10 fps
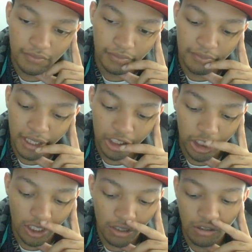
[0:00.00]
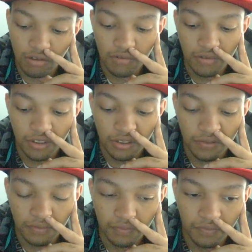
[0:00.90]
Big Show
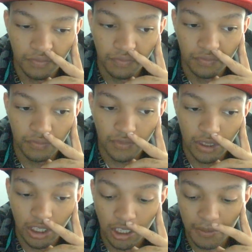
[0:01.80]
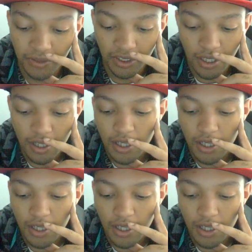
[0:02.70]
clips.